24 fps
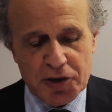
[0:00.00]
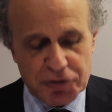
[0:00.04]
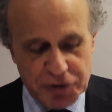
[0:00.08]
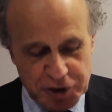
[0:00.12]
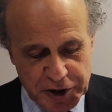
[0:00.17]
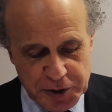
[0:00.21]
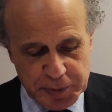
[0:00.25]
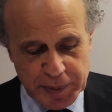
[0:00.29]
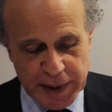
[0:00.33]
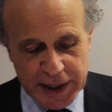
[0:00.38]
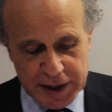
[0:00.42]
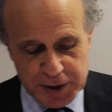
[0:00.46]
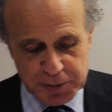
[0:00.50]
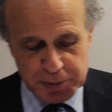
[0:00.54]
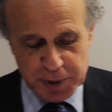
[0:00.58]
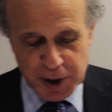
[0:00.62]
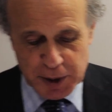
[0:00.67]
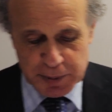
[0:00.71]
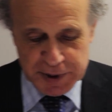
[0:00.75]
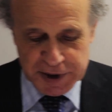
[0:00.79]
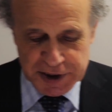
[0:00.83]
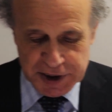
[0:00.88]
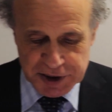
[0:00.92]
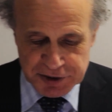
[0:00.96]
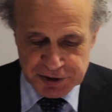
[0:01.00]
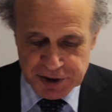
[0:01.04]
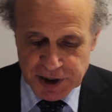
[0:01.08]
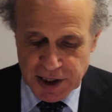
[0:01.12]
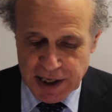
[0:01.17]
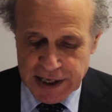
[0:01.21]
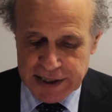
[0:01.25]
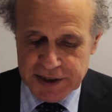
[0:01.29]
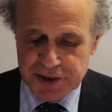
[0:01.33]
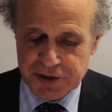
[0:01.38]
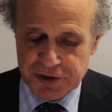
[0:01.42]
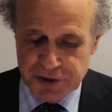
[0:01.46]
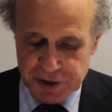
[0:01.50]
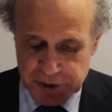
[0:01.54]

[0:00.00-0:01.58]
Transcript: respect property rights,